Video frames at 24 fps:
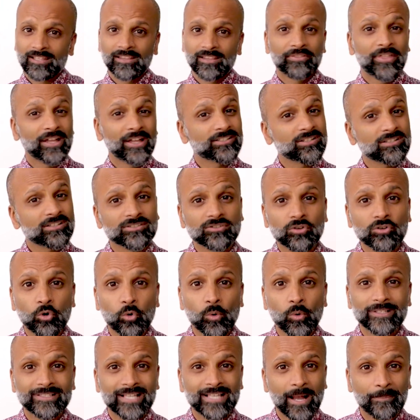That doesn't
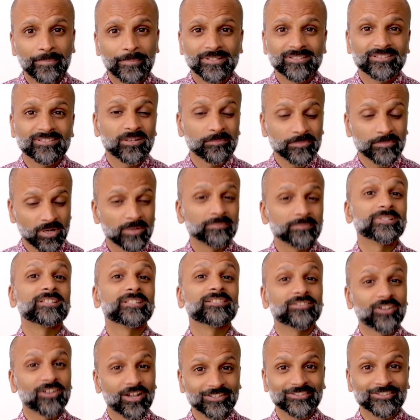always happen. Sometimes it
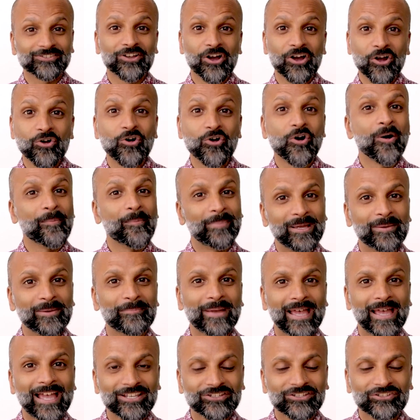does go a bit
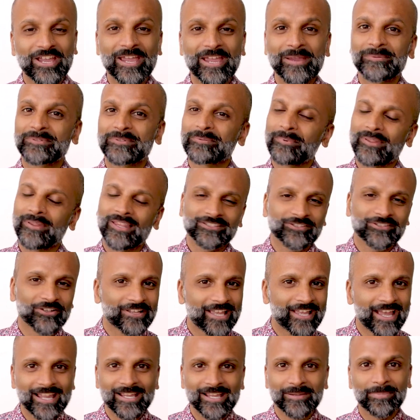pear-shaped, but that's
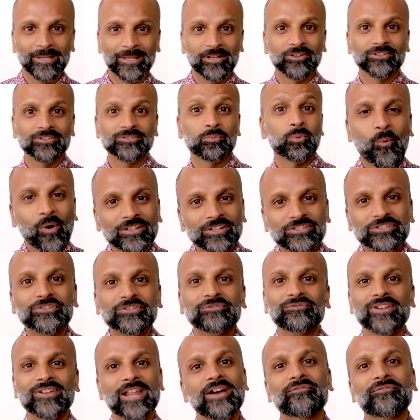okay, because once
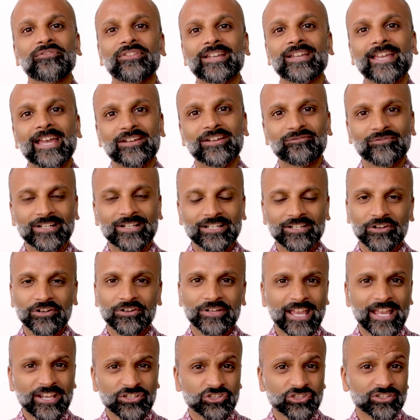you've left the getting ready
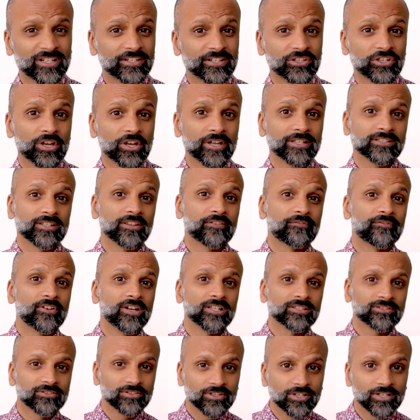location and you're going to the
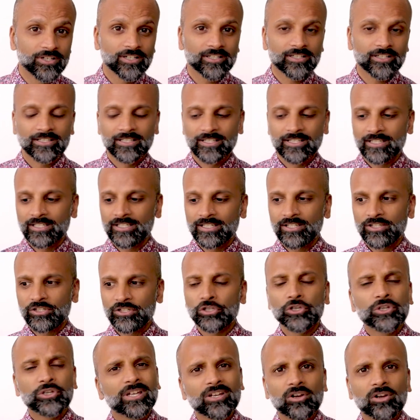first look,
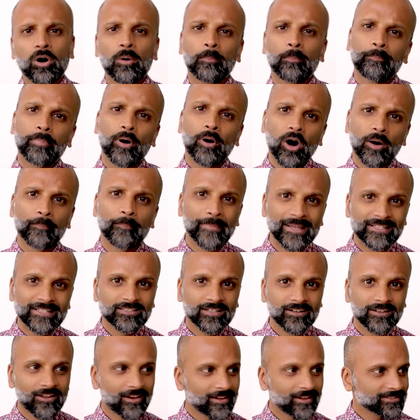you can
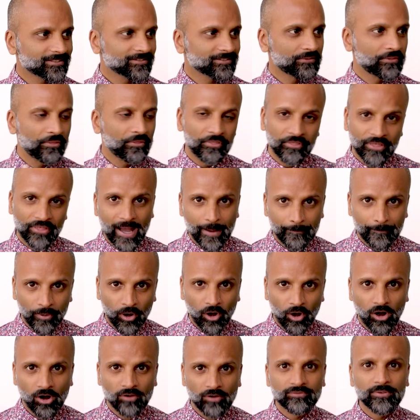compartmentalize that
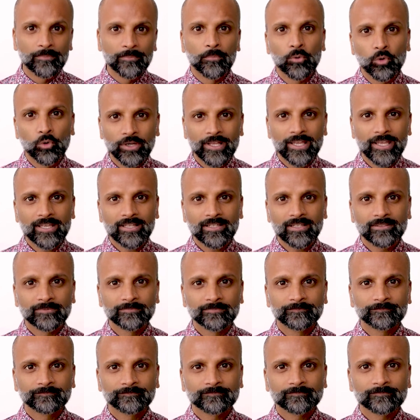part of the morning
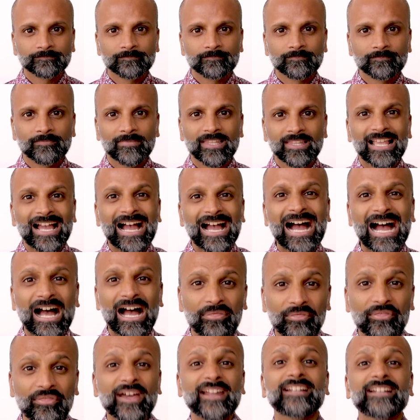
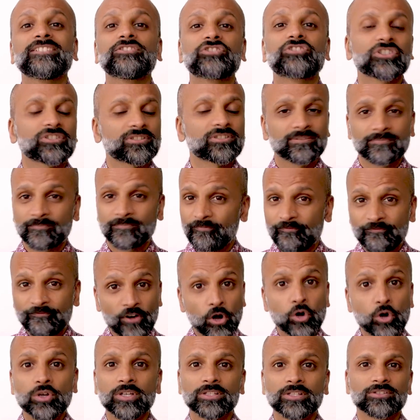and then just
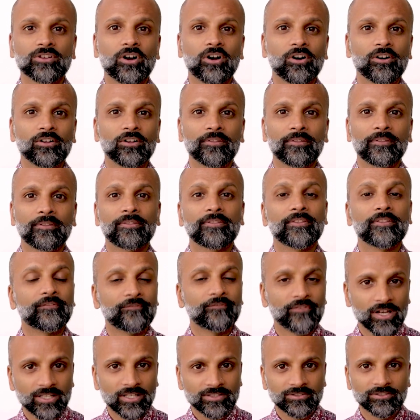focus on the
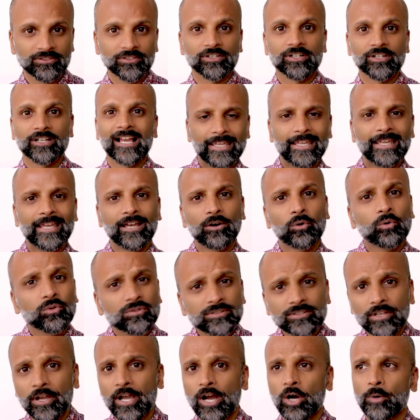first look. It
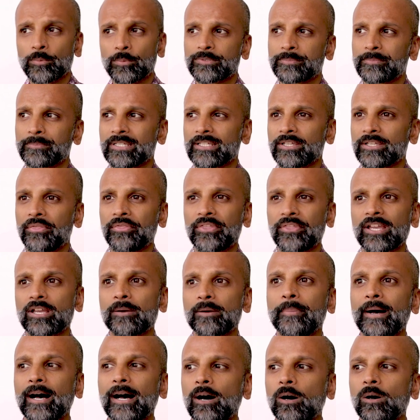also helps me think
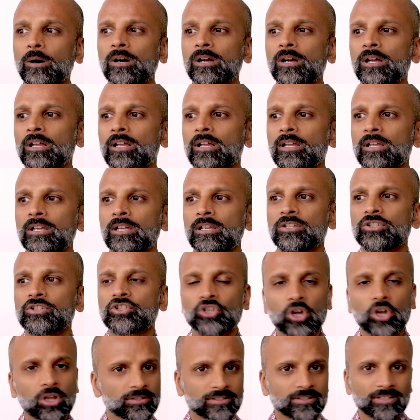about
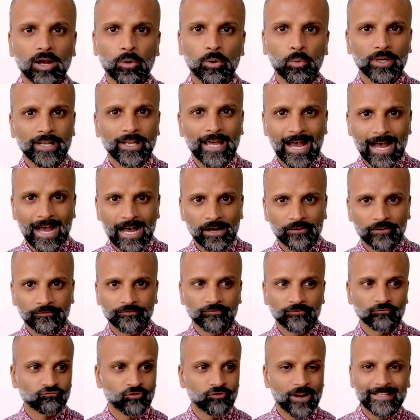shots that I want to have
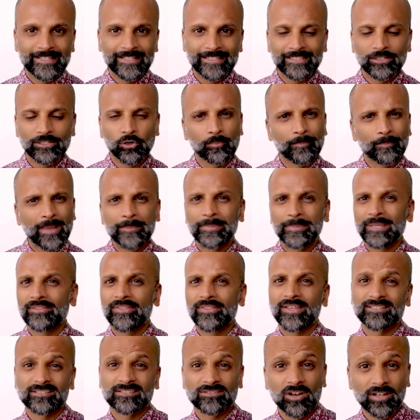ready, or maybe
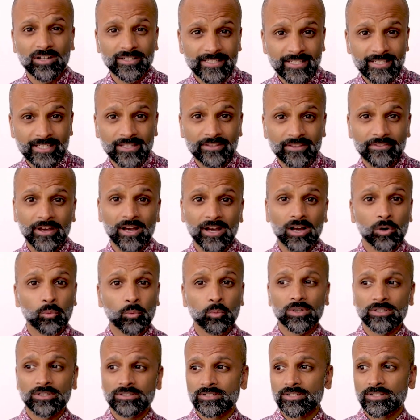there's an idea that I
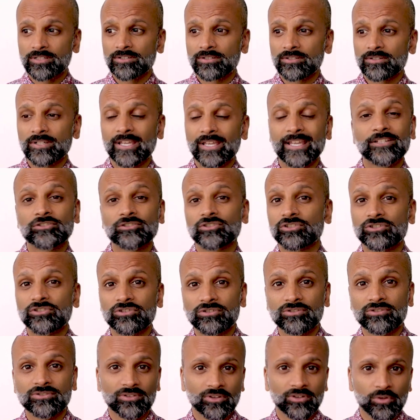want to
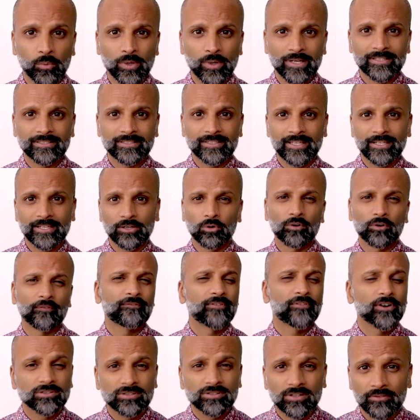introduce on the wedding day, or a
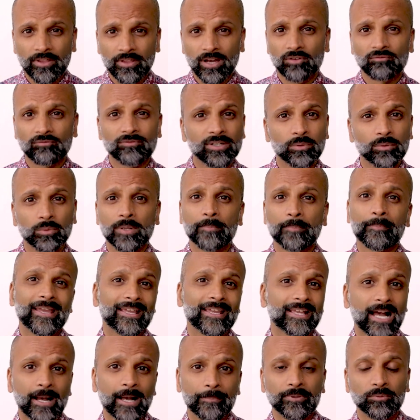photo that I really want to make
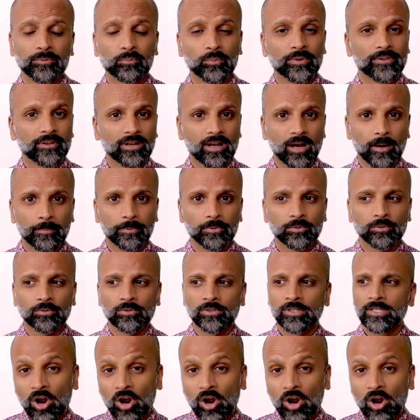happen with the couple.